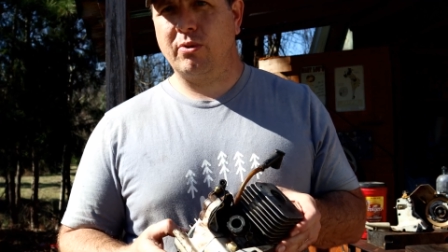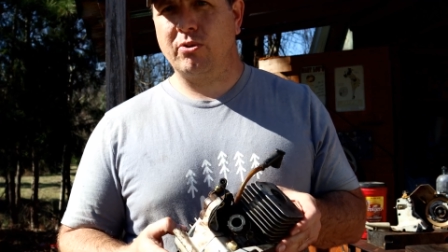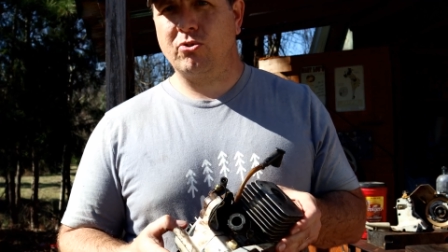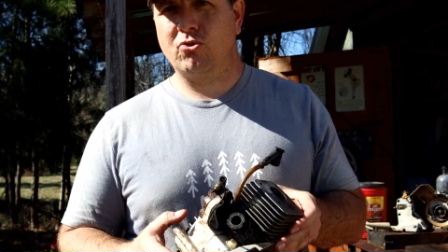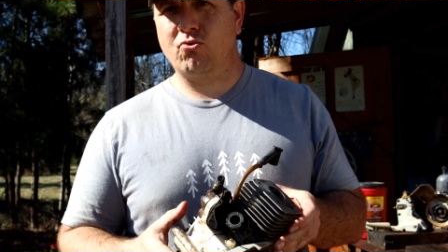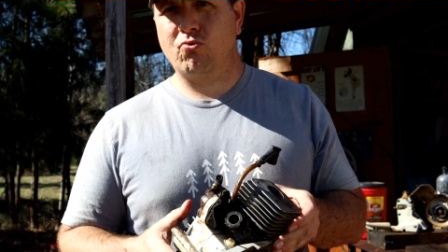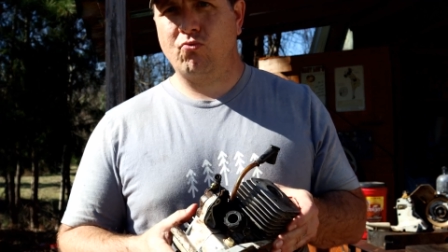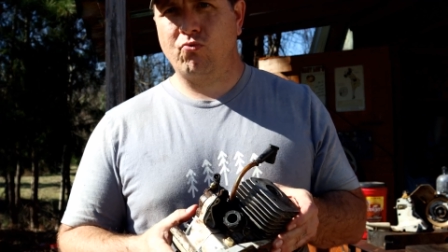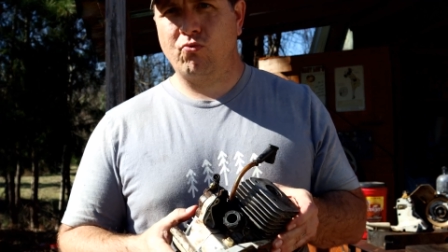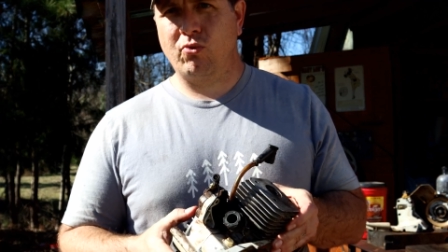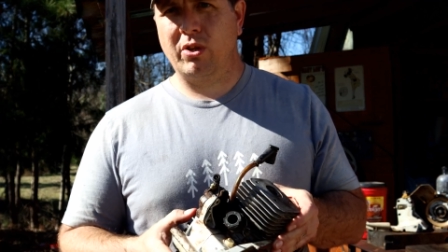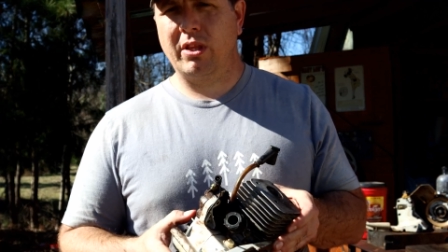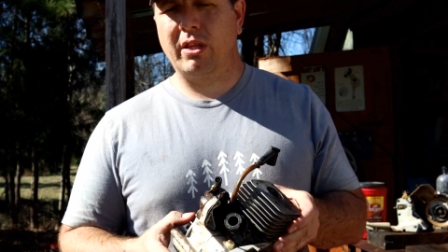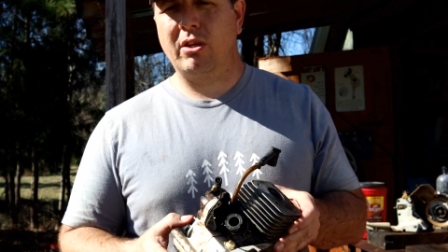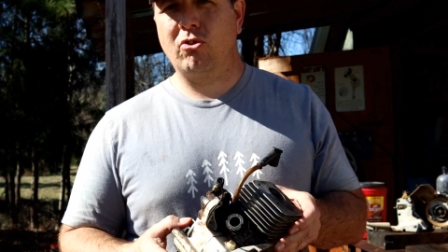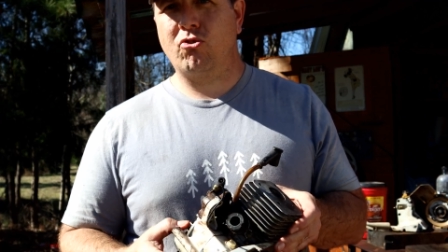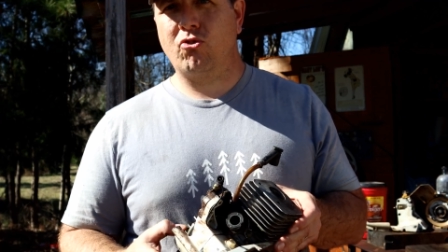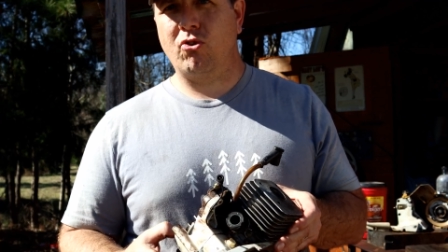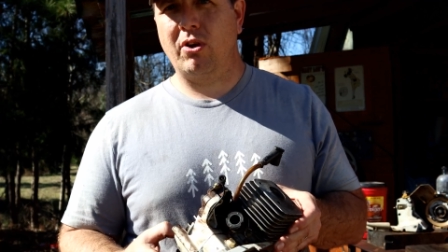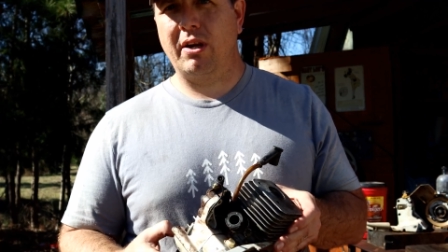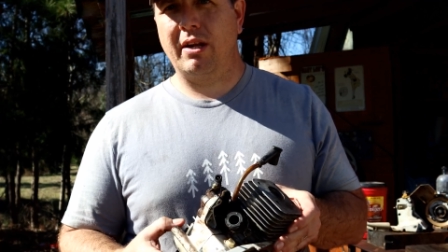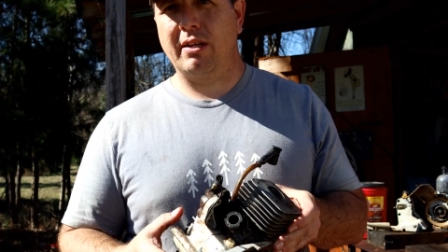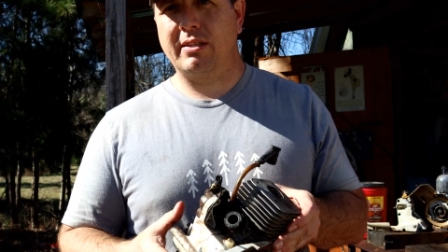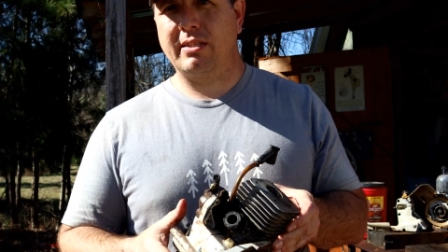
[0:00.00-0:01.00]
so I was really
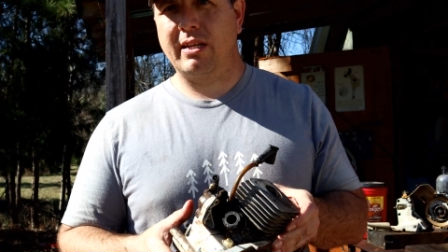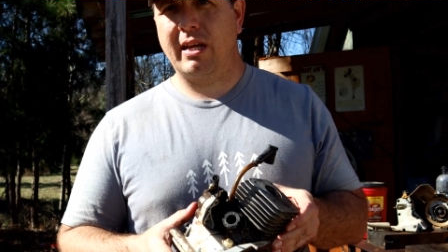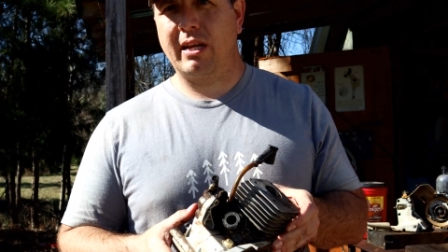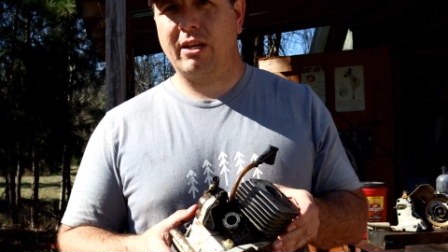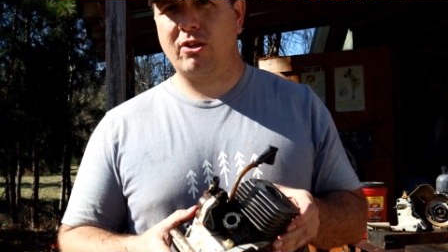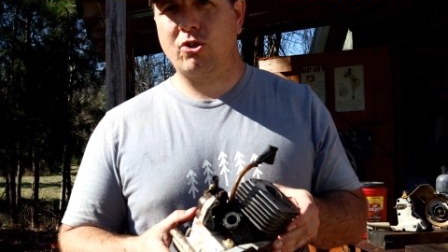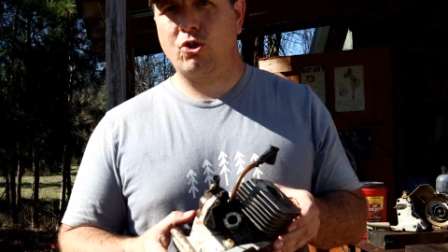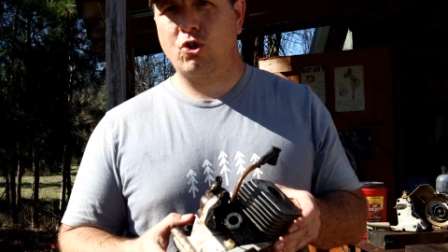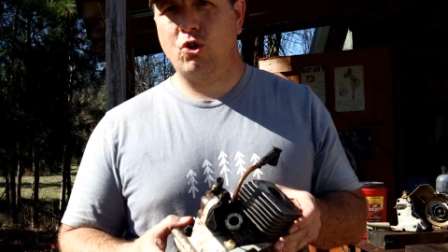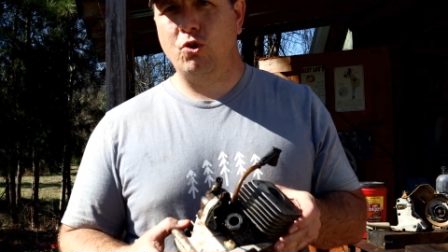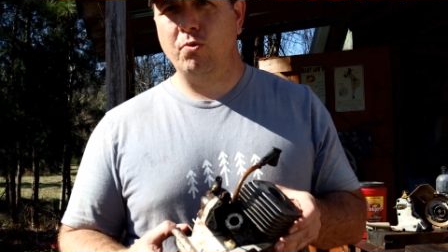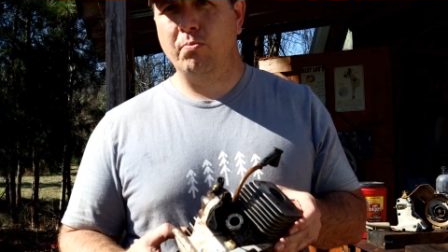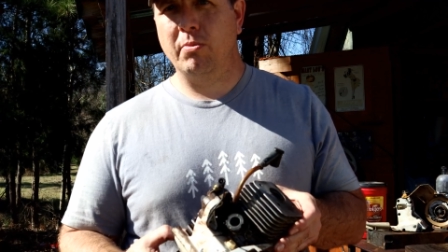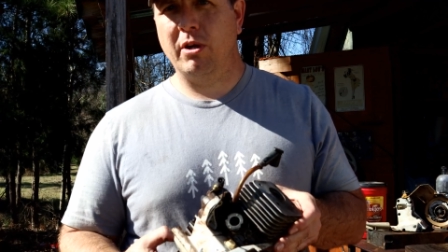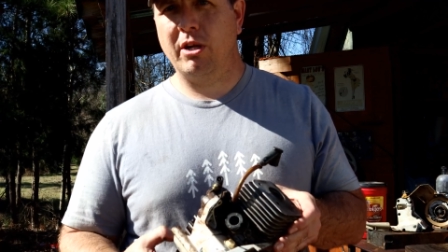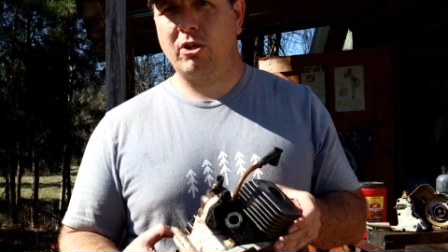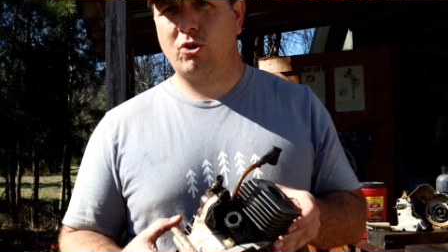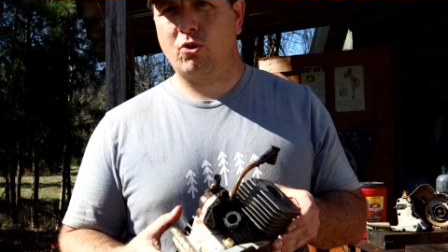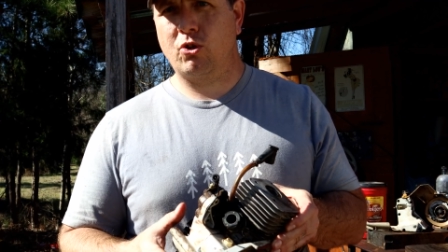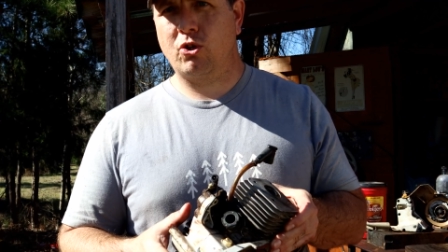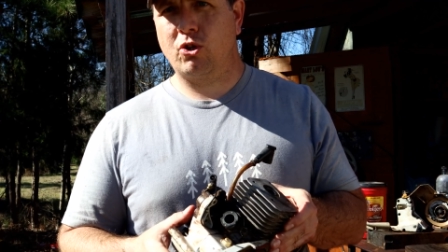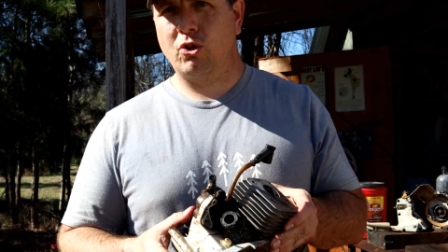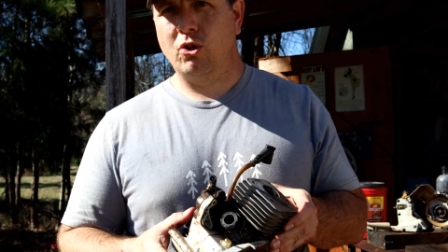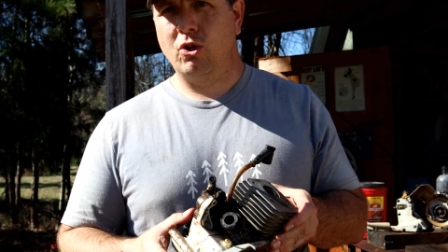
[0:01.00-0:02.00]
trying to take too
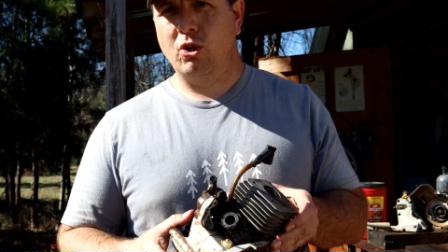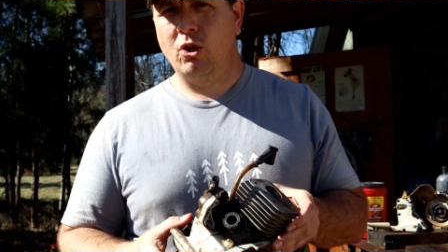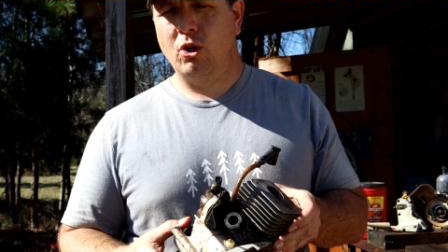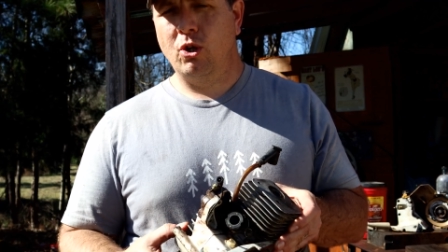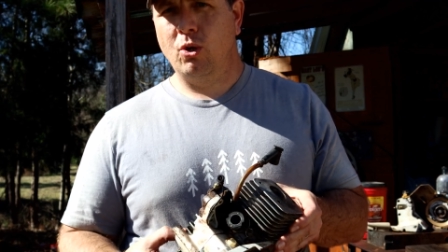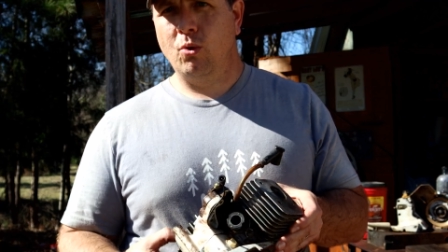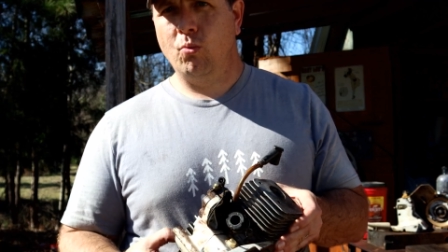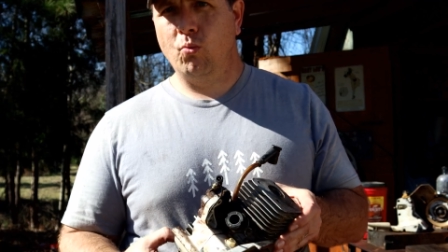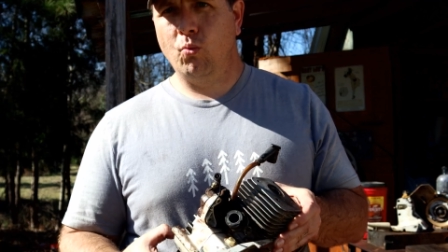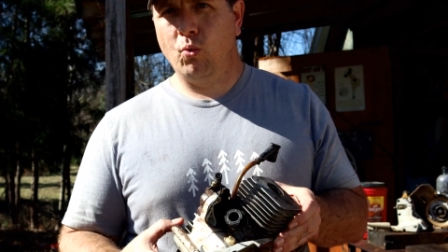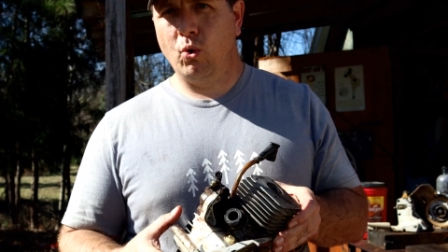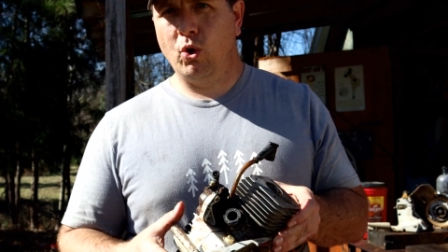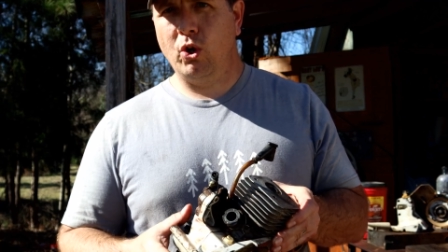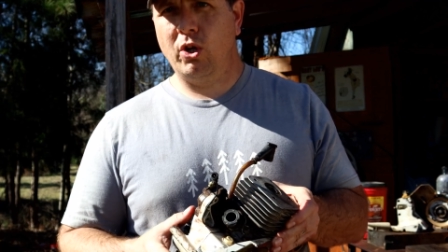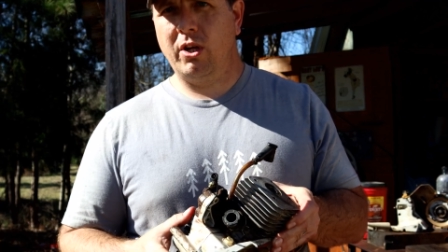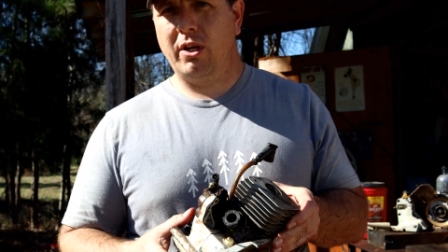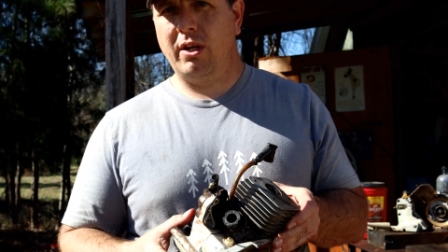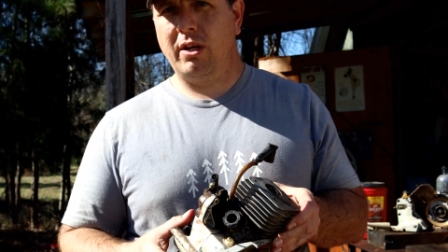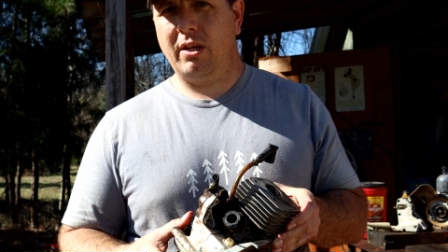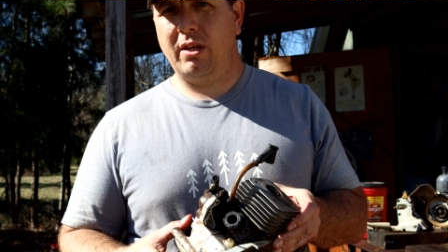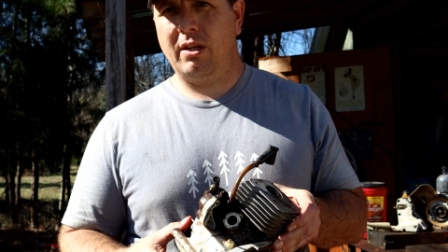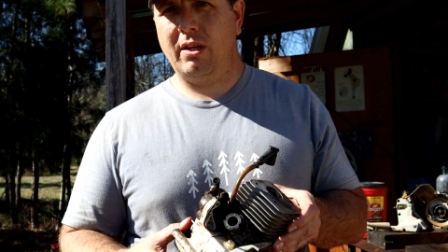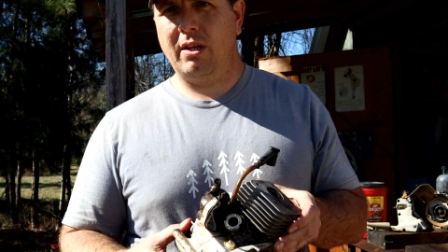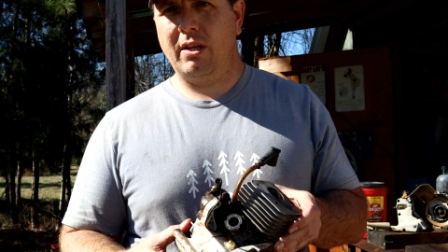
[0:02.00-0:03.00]
much
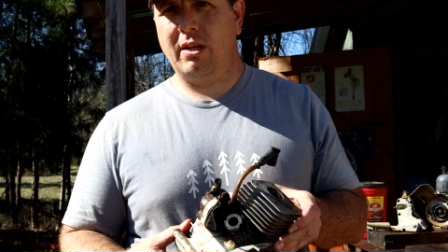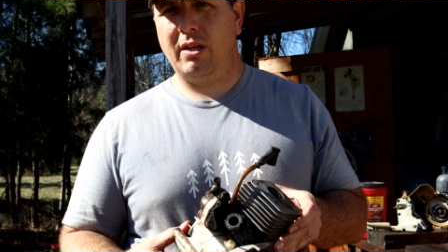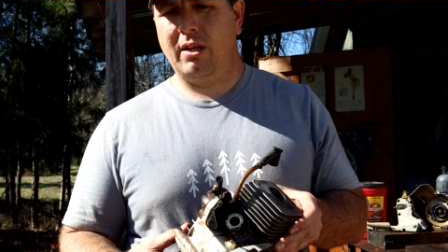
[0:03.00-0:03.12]
wood